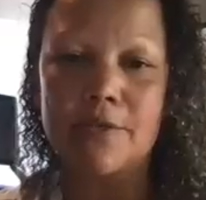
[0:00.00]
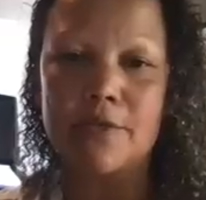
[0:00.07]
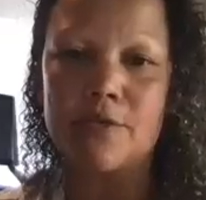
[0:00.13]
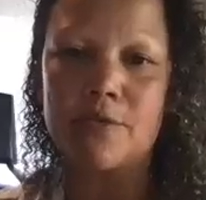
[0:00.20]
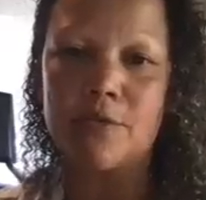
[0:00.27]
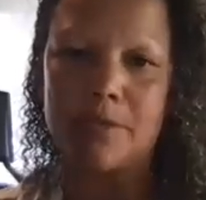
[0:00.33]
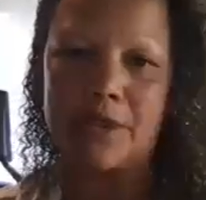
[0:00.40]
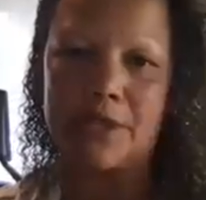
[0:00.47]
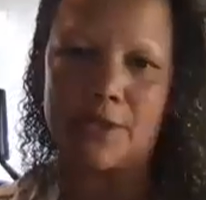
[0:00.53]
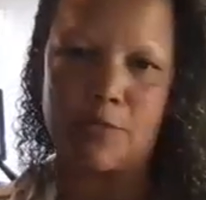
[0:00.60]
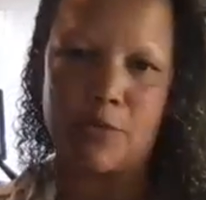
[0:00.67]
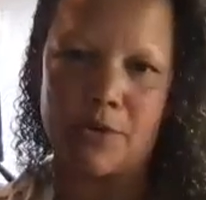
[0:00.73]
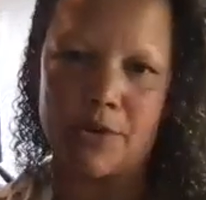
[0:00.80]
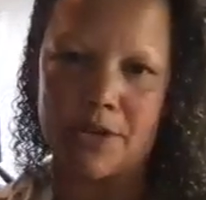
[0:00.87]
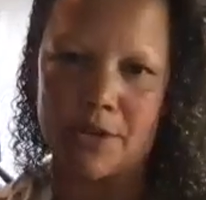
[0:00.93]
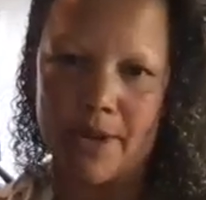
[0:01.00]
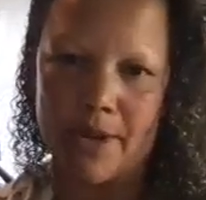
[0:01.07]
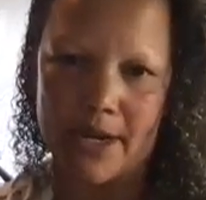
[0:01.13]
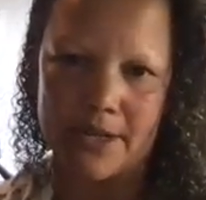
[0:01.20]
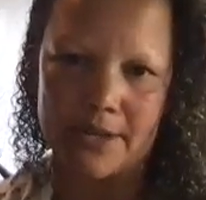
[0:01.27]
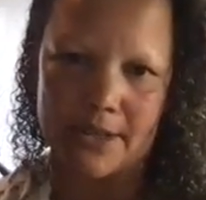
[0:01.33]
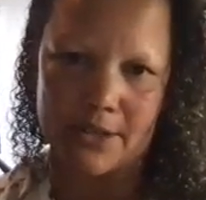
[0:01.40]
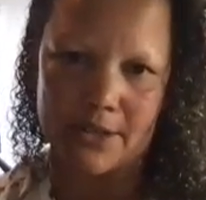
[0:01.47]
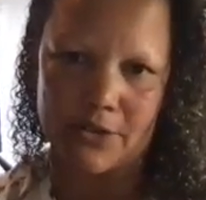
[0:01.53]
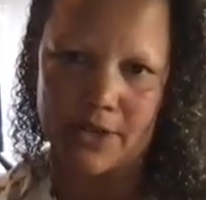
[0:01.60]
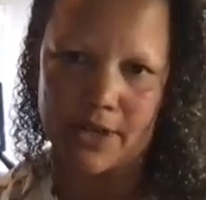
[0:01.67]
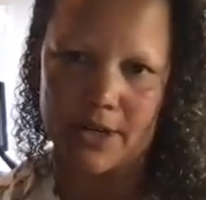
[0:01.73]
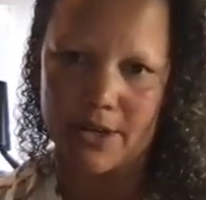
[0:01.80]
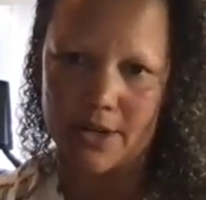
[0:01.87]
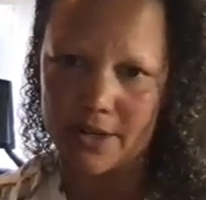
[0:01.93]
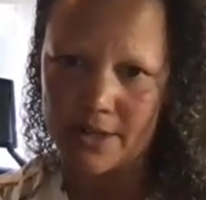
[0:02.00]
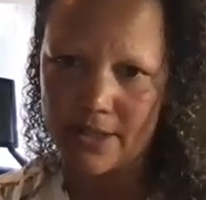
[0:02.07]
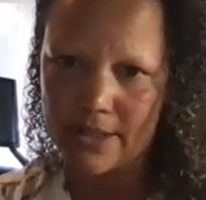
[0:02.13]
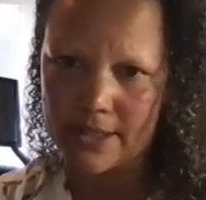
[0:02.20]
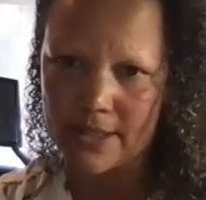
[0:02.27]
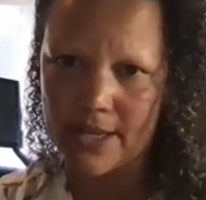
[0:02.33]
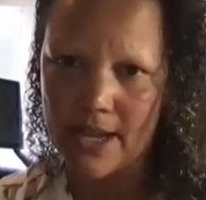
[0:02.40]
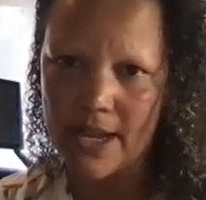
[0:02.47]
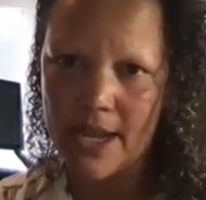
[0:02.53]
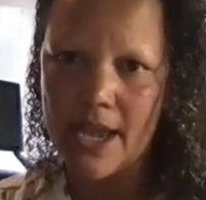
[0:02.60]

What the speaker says: room would be supported by our district nurse.